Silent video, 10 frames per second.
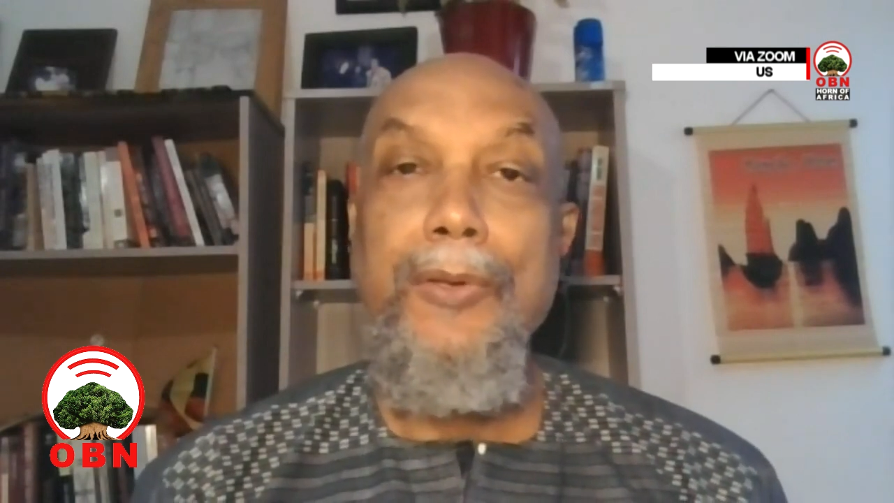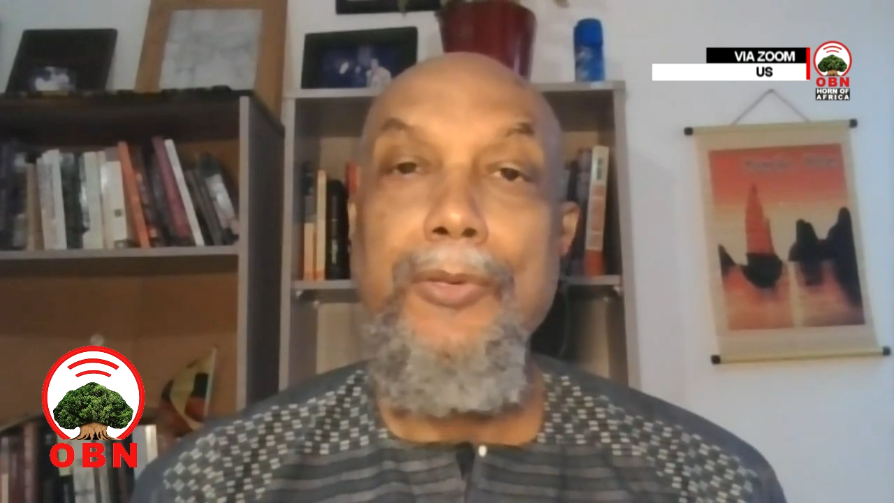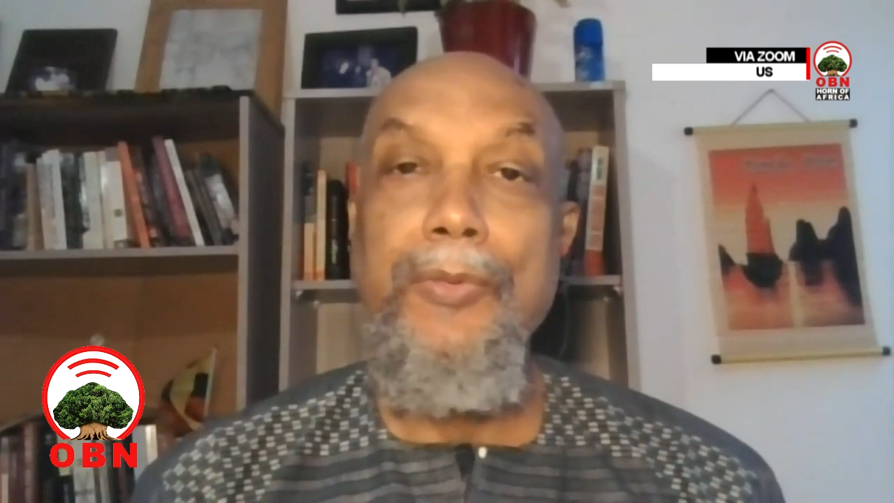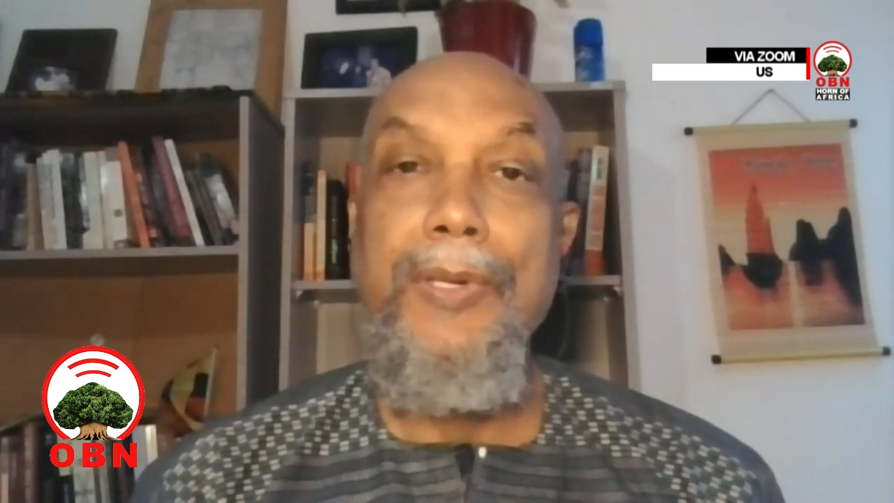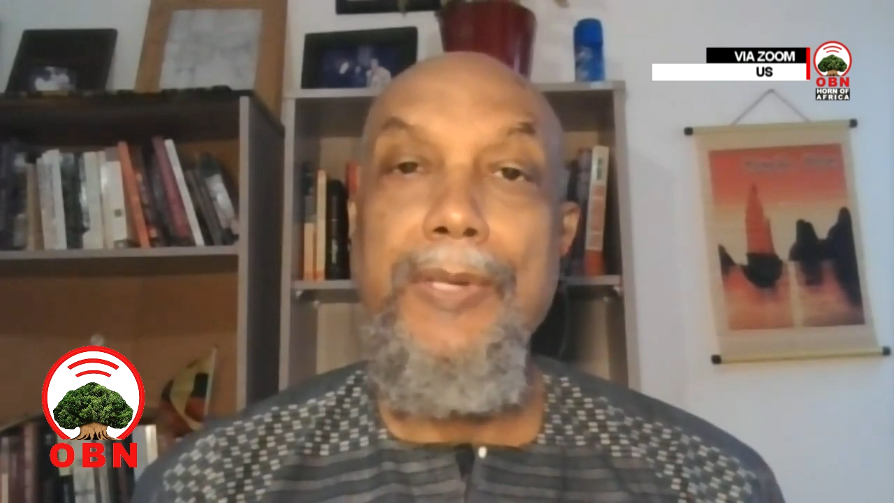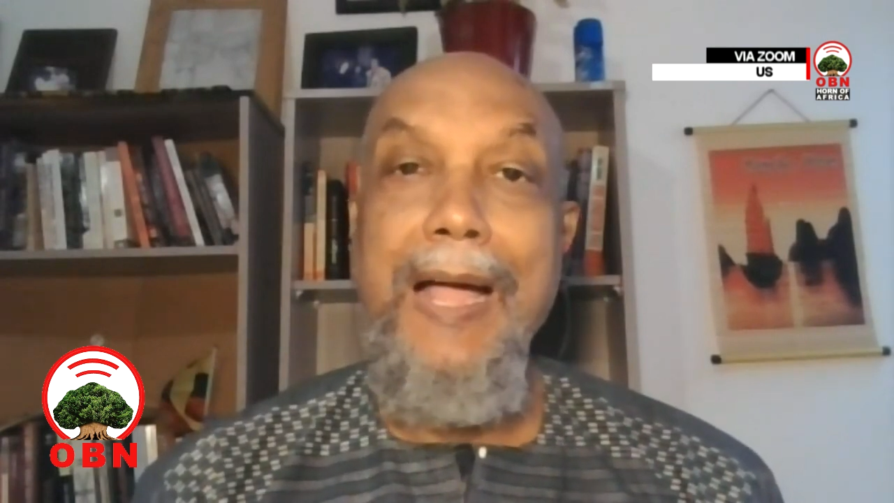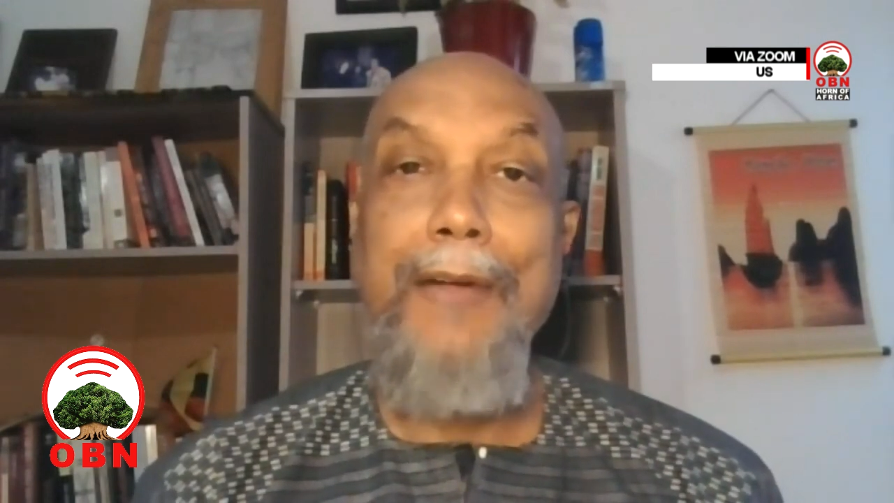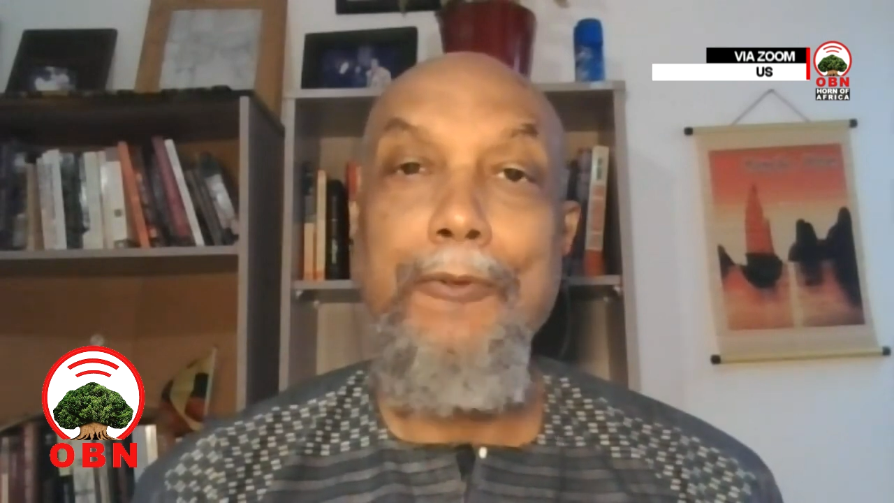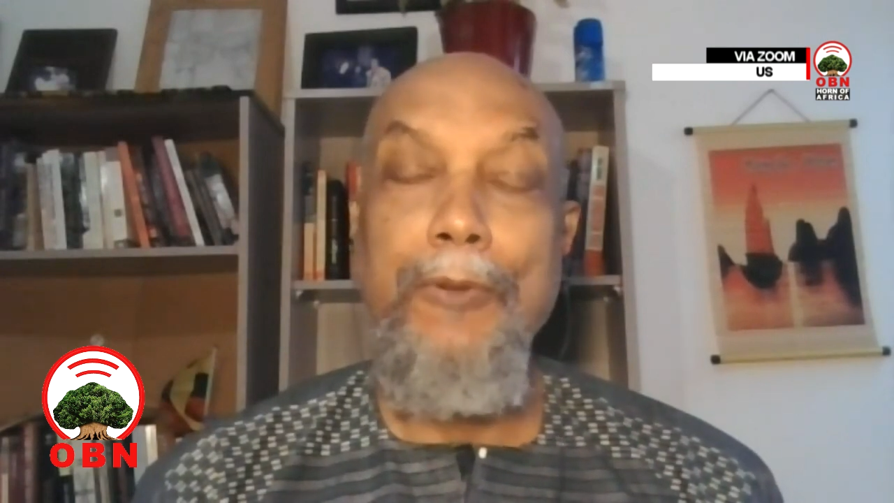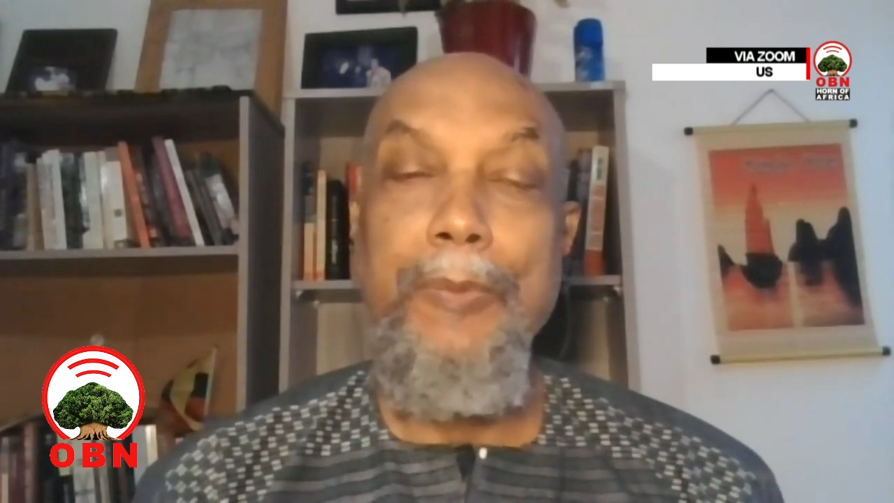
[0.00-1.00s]
to the
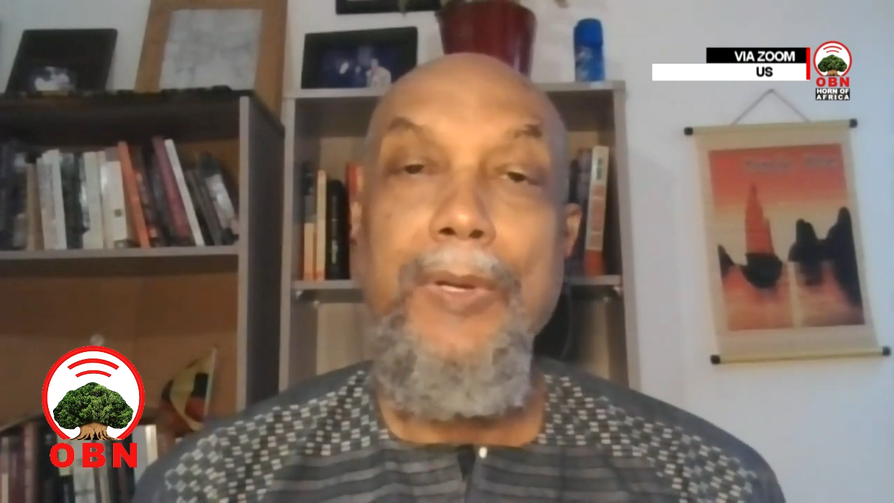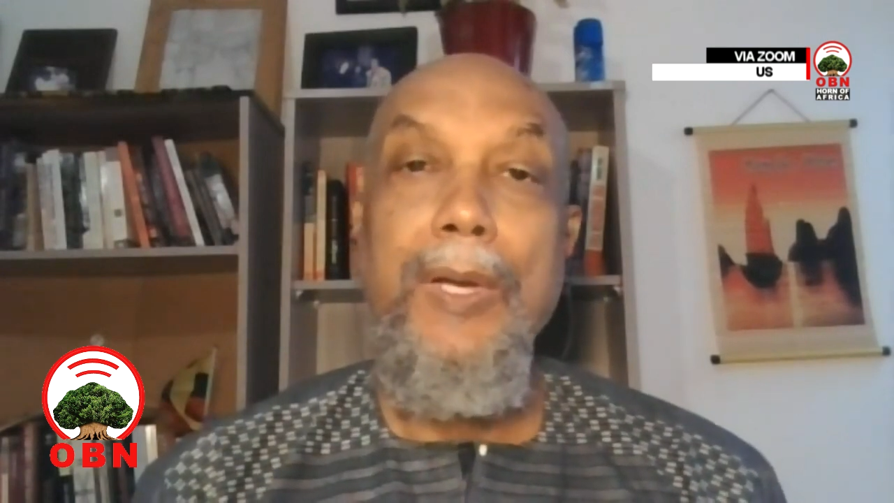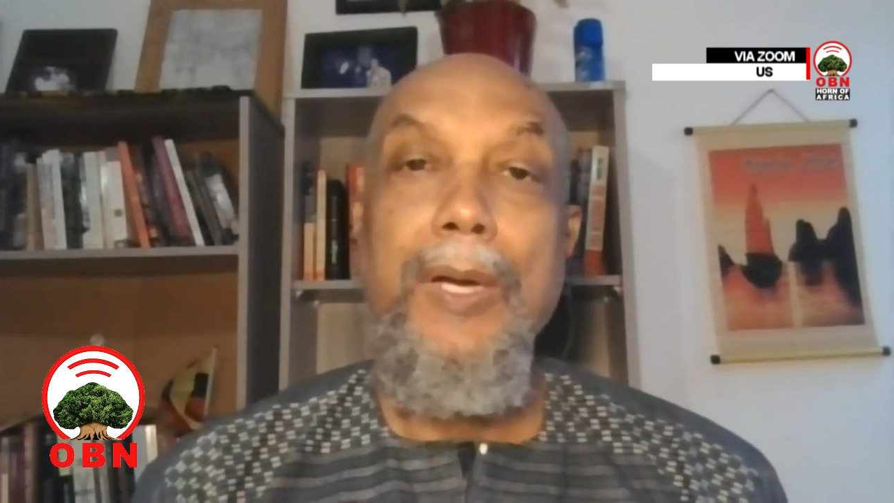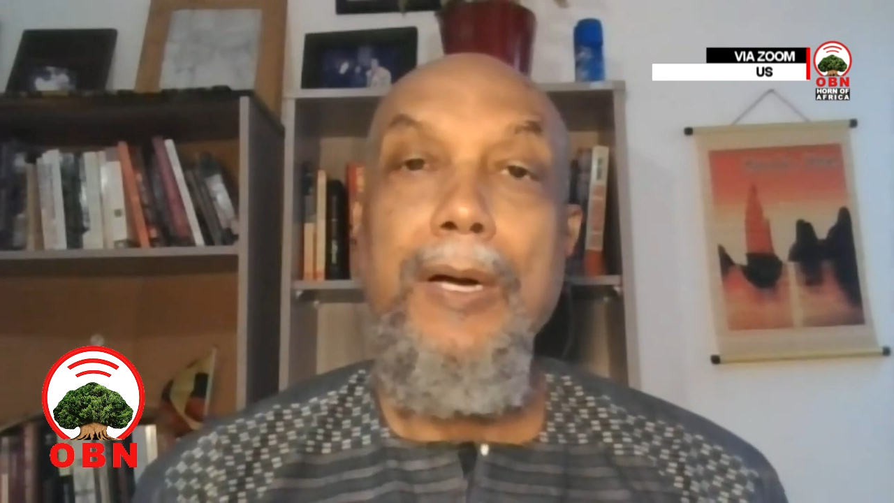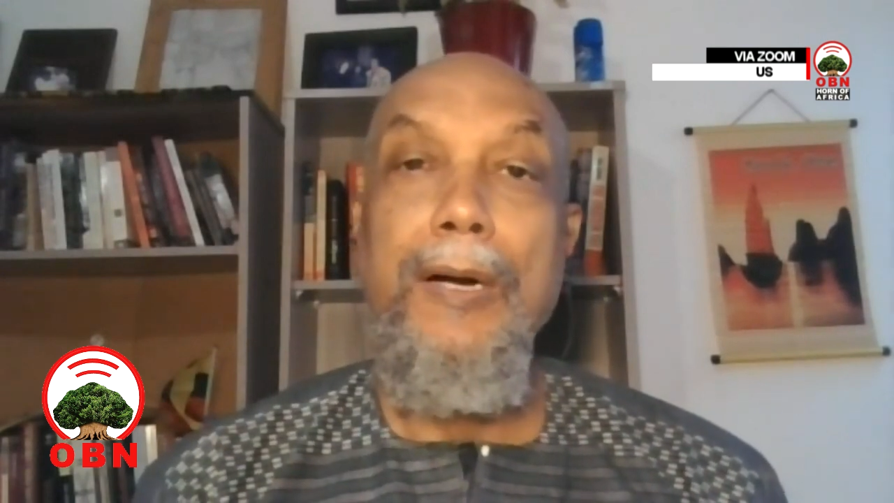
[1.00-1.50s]
doctrine